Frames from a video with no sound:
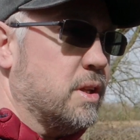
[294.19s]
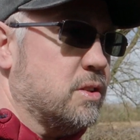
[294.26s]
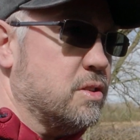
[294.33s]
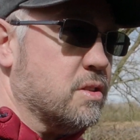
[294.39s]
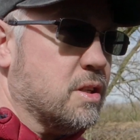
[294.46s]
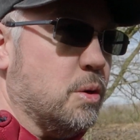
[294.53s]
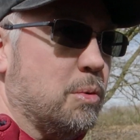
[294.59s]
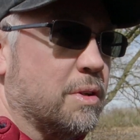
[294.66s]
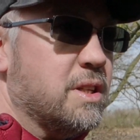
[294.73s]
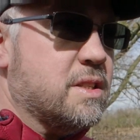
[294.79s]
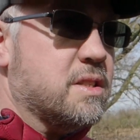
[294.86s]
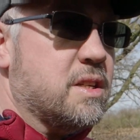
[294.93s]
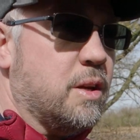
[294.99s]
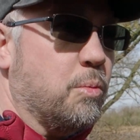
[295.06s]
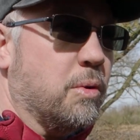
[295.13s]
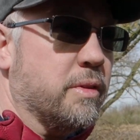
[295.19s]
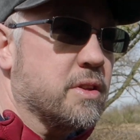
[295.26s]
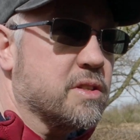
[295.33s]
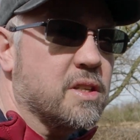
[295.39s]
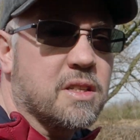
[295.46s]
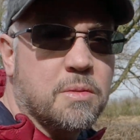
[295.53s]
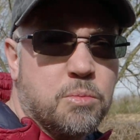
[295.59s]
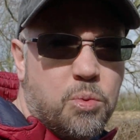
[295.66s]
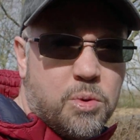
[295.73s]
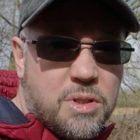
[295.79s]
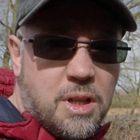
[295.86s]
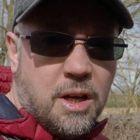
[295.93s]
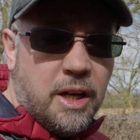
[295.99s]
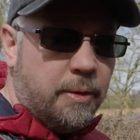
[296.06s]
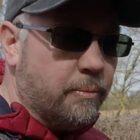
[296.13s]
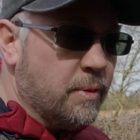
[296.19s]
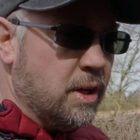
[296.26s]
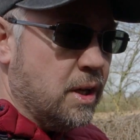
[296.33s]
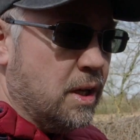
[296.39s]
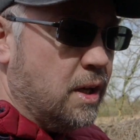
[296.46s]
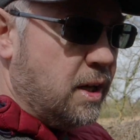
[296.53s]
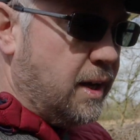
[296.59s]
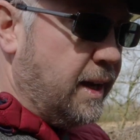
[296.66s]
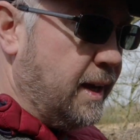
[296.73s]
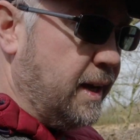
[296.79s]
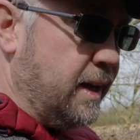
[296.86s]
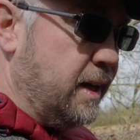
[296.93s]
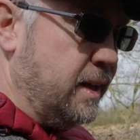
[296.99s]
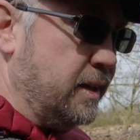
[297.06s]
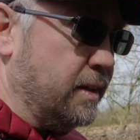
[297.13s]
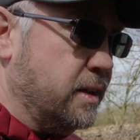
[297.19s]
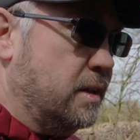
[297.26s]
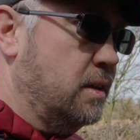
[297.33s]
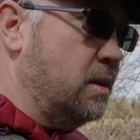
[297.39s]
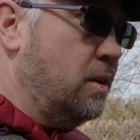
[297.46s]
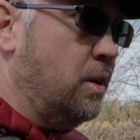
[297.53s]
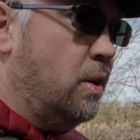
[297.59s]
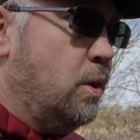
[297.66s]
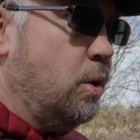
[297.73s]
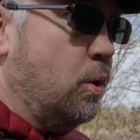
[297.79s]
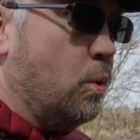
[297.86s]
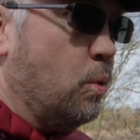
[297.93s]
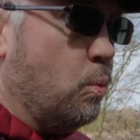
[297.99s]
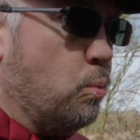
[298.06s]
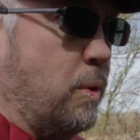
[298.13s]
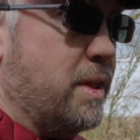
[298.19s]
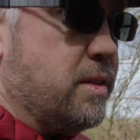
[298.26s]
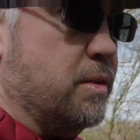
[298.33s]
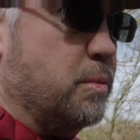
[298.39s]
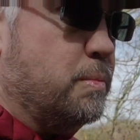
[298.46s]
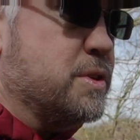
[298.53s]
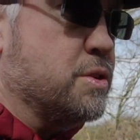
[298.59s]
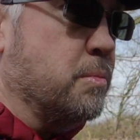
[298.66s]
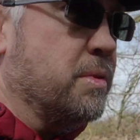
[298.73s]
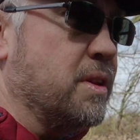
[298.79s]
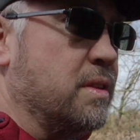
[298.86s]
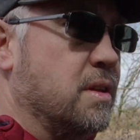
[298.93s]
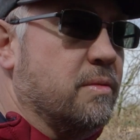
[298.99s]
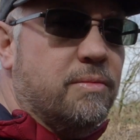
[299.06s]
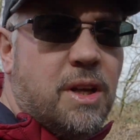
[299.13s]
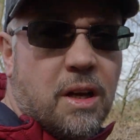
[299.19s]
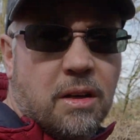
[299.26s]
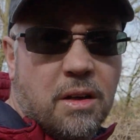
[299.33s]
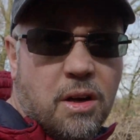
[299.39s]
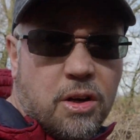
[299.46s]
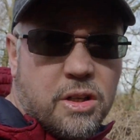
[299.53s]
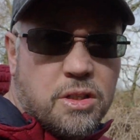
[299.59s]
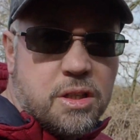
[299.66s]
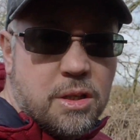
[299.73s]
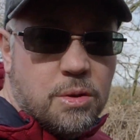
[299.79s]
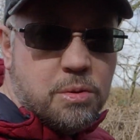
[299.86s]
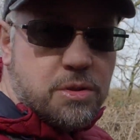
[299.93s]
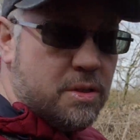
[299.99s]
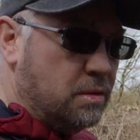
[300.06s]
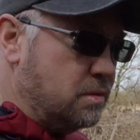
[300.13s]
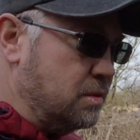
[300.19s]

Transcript: just because I wanted to see what the system was like and whether it would be something that, yeah, I could use